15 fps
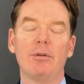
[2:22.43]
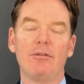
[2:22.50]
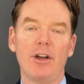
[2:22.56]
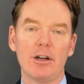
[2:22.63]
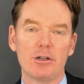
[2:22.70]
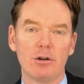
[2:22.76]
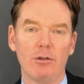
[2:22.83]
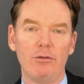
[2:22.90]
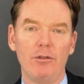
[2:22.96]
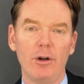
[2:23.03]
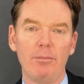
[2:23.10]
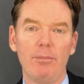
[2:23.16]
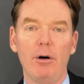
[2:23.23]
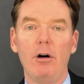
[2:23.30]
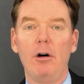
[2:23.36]
professional
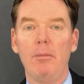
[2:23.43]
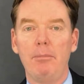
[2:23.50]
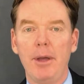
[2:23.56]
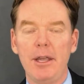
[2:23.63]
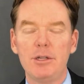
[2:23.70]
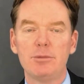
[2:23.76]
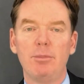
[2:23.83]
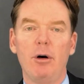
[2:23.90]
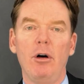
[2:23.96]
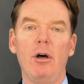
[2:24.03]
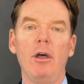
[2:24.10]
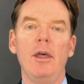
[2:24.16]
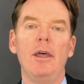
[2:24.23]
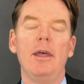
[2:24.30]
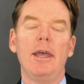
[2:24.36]
football,
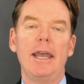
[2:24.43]
baseball,